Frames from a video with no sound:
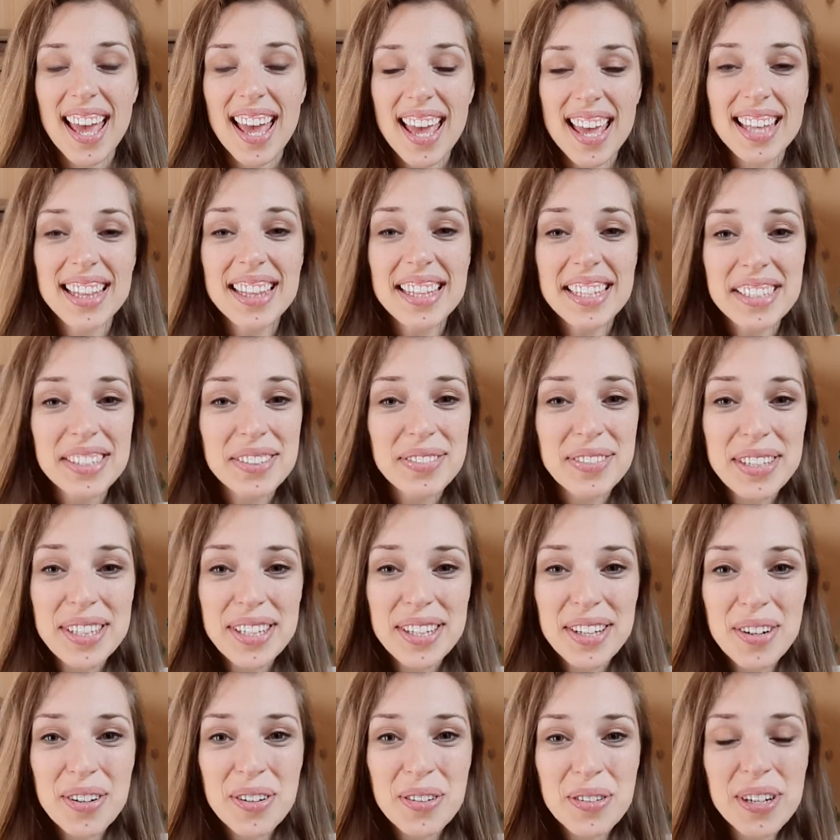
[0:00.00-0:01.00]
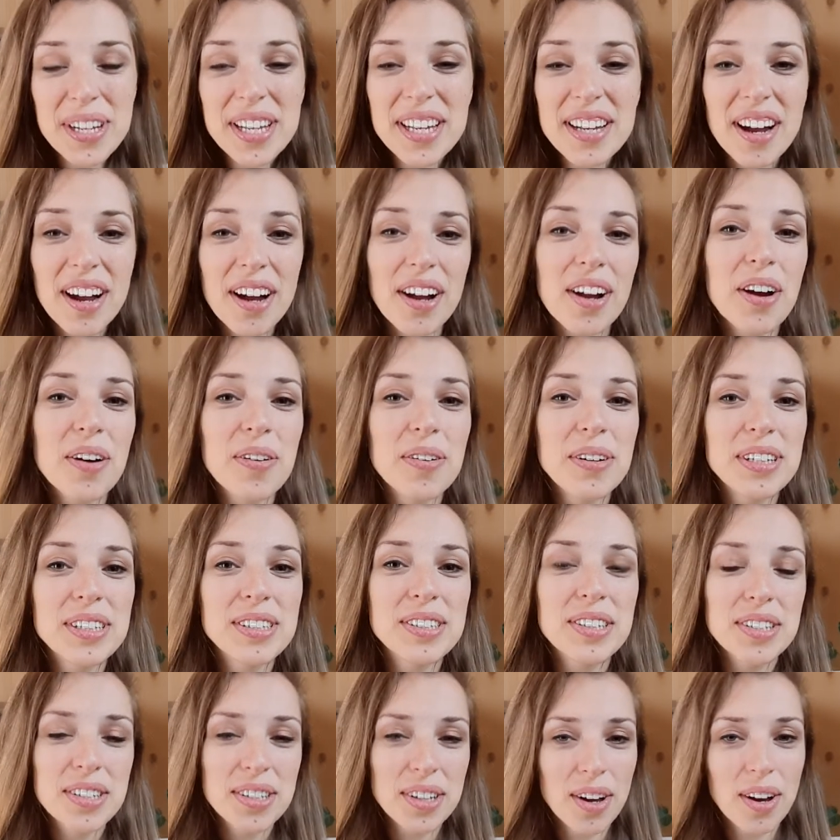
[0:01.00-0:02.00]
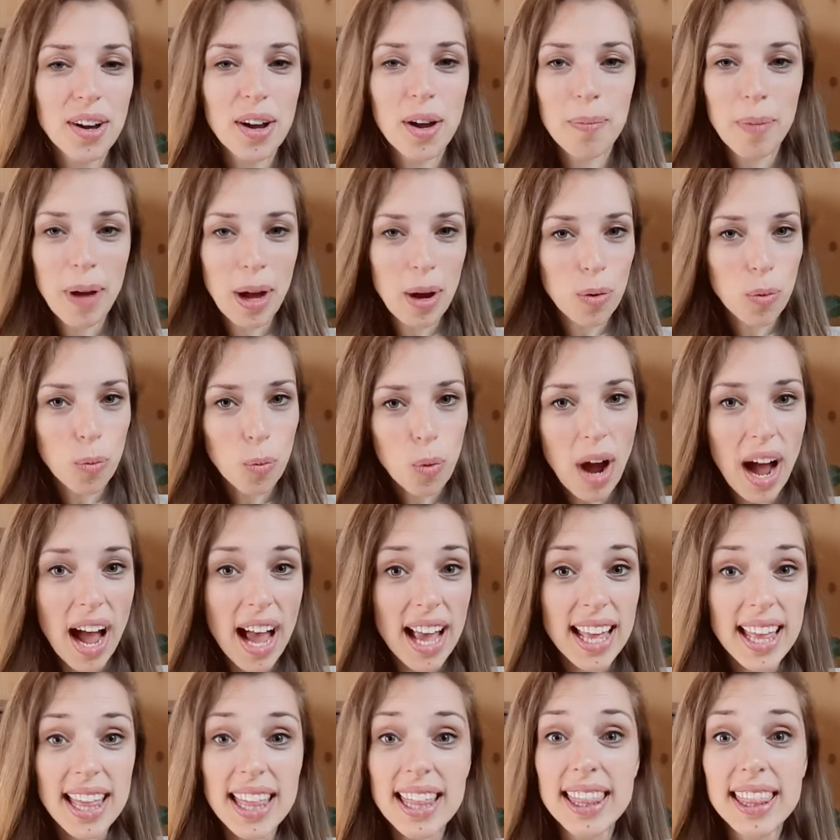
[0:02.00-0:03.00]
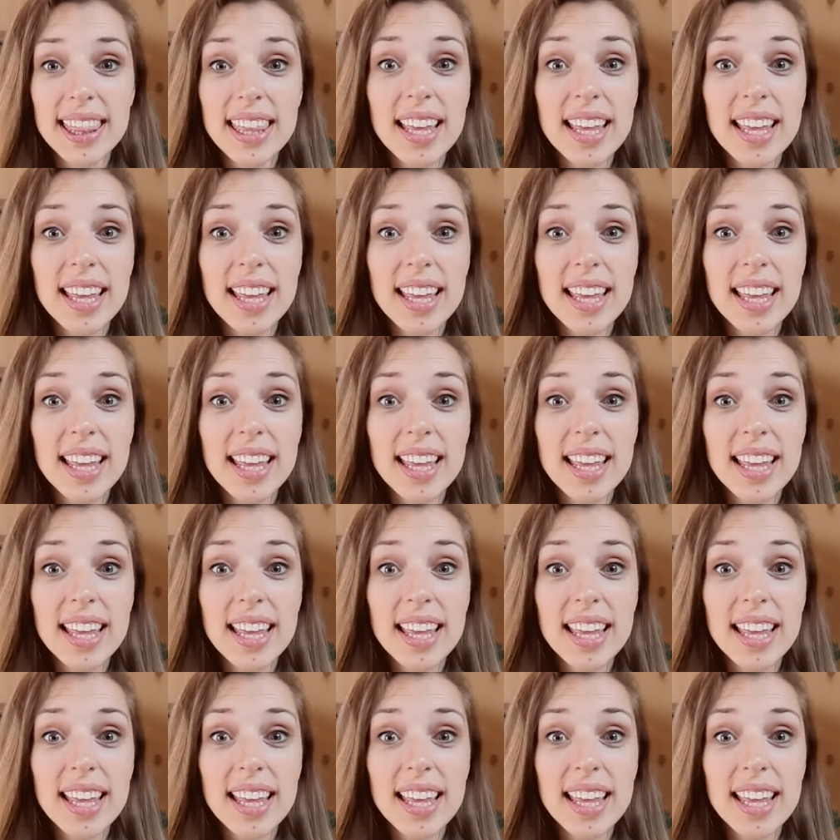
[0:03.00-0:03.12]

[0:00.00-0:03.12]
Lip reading: In this video, we are going to talk about why